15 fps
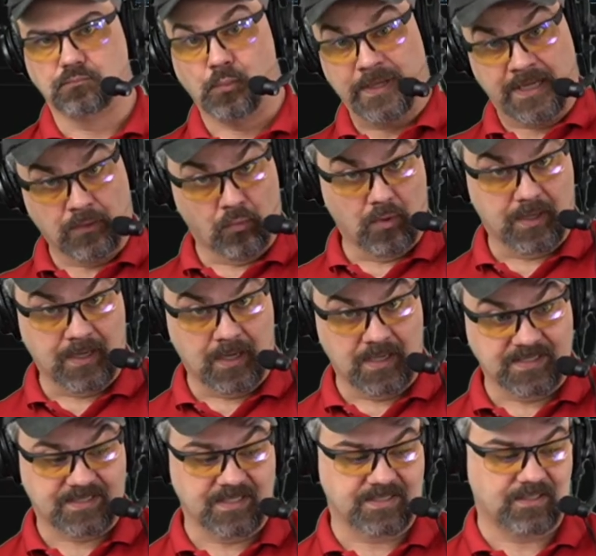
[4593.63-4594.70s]
we can
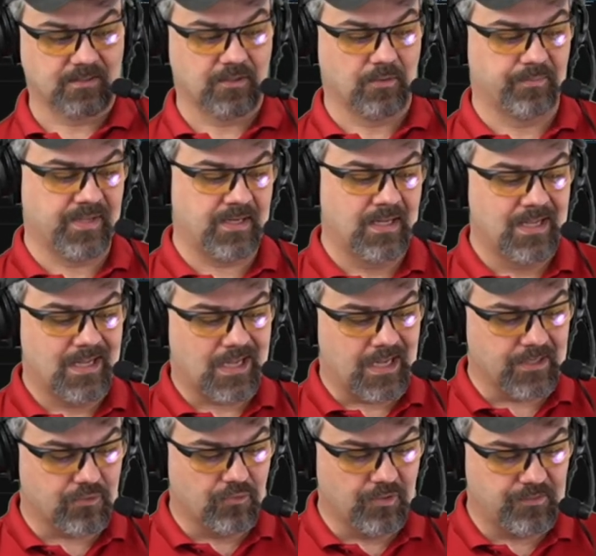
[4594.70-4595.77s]
organize this a little bit.
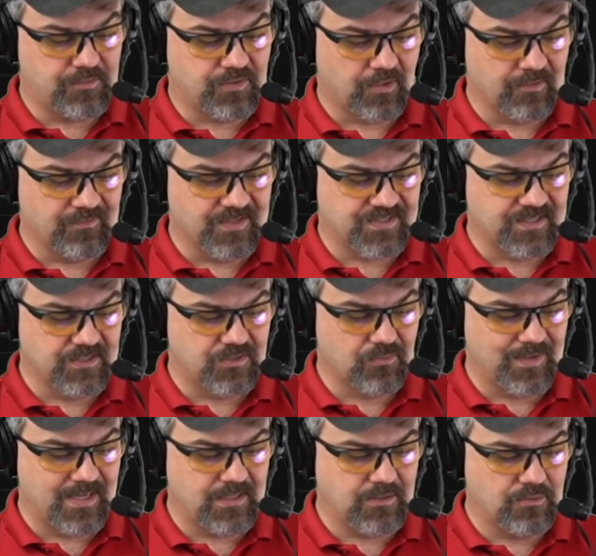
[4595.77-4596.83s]
I could turn this
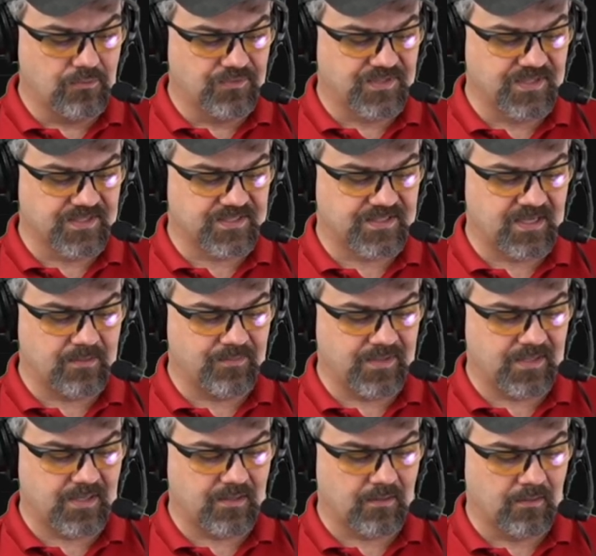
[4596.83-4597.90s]
into a using
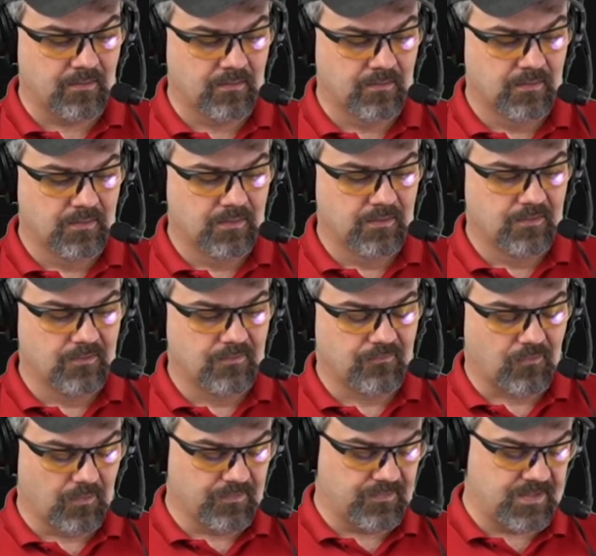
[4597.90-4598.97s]
statement here
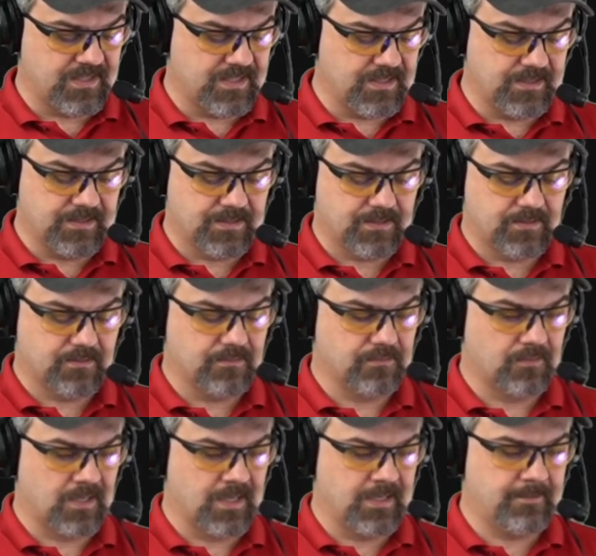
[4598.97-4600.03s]
for these,
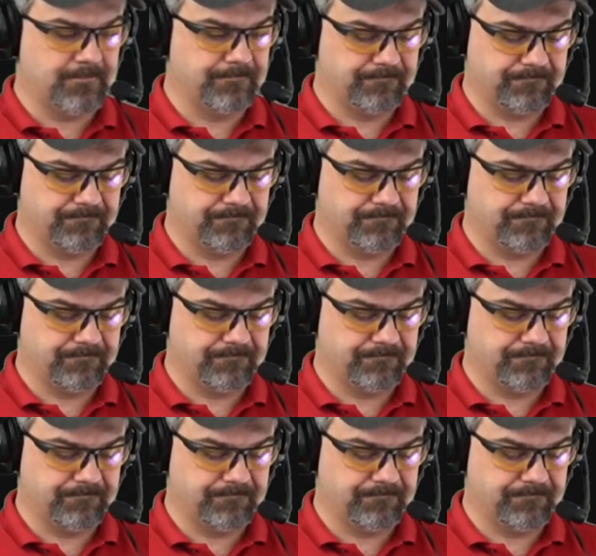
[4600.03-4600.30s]
right?